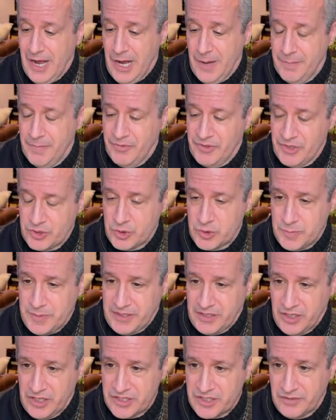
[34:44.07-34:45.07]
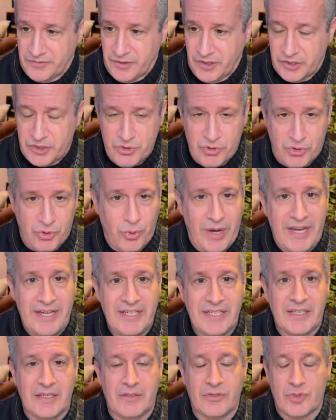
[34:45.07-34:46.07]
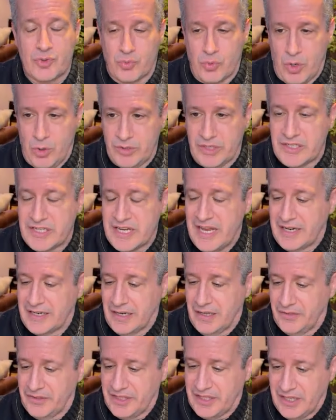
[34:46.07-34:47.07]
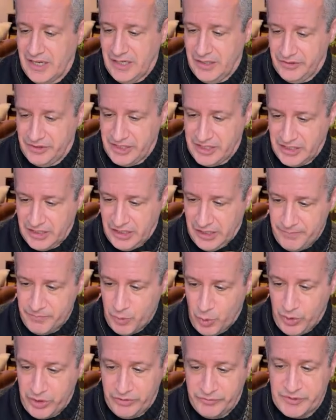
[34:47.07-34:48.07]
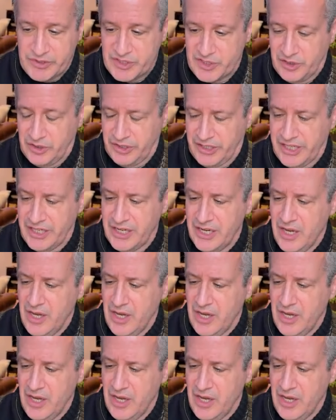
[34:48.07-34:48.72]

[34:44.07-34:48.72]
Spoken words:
This was because of a Ukrainian drone attack on the oil facility.